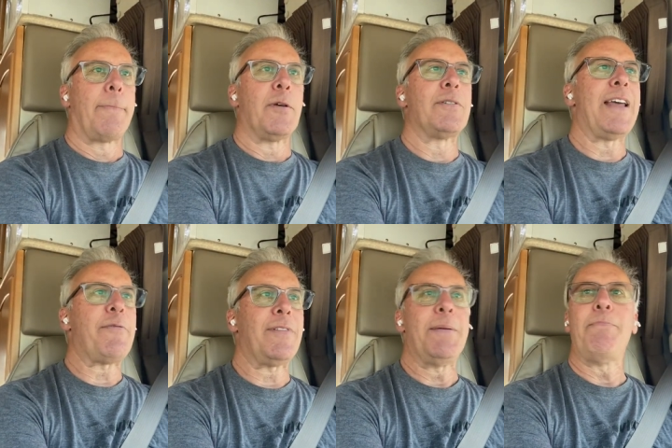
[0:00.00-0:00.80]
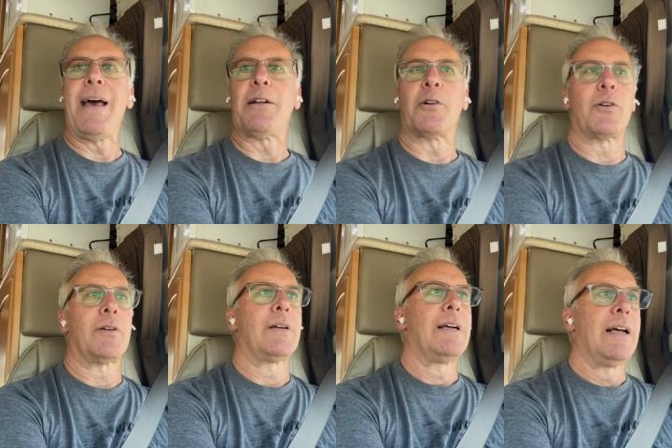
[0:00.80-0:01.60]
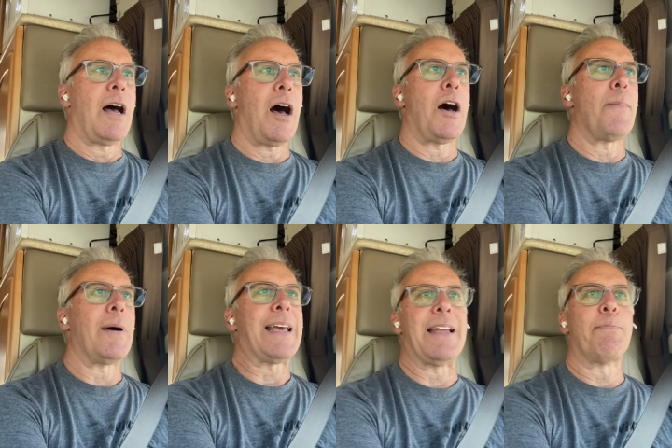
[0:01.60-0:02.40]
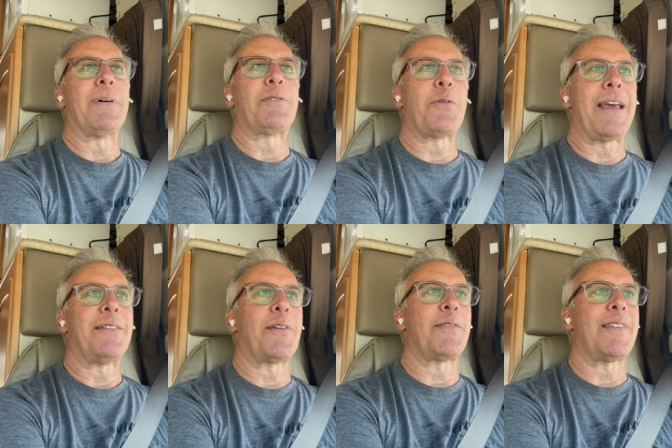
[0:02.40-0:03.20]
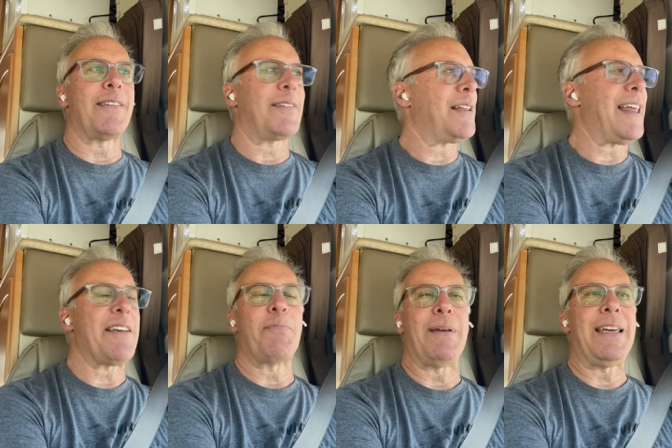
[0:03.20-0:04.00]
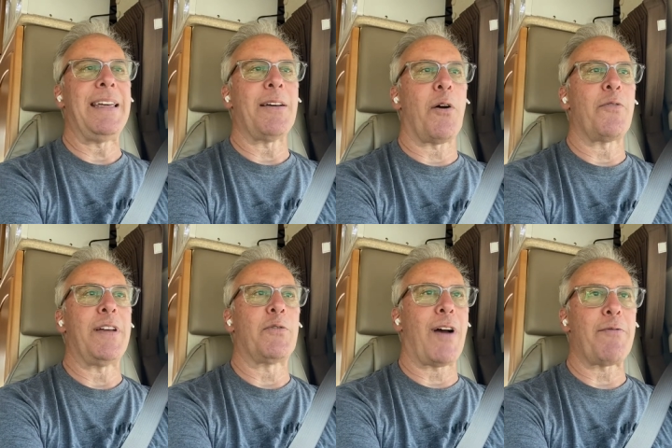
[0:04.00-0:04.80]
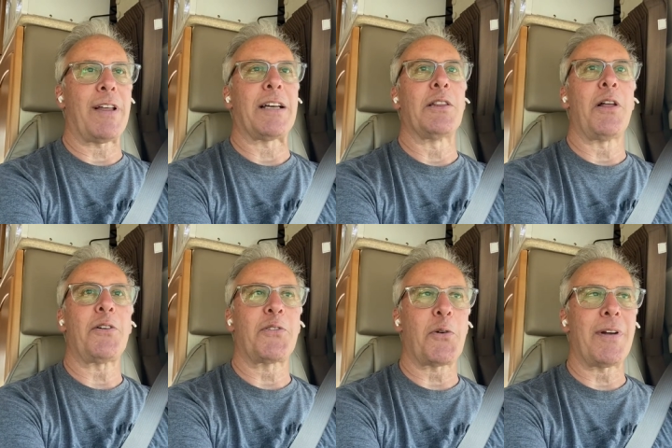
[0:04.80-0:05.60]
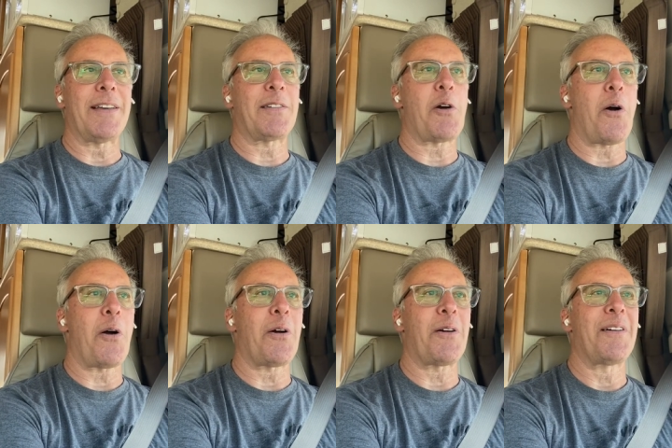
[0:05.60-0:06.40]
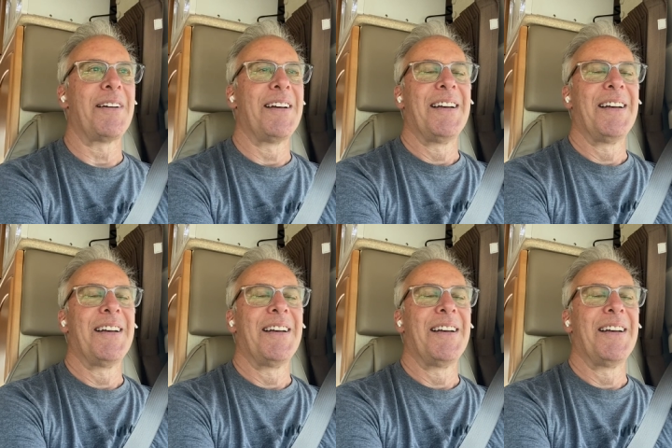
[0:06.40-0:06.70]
They're definitely better. Um, again, but do they? Does this Class B RV drive like a luxurious car?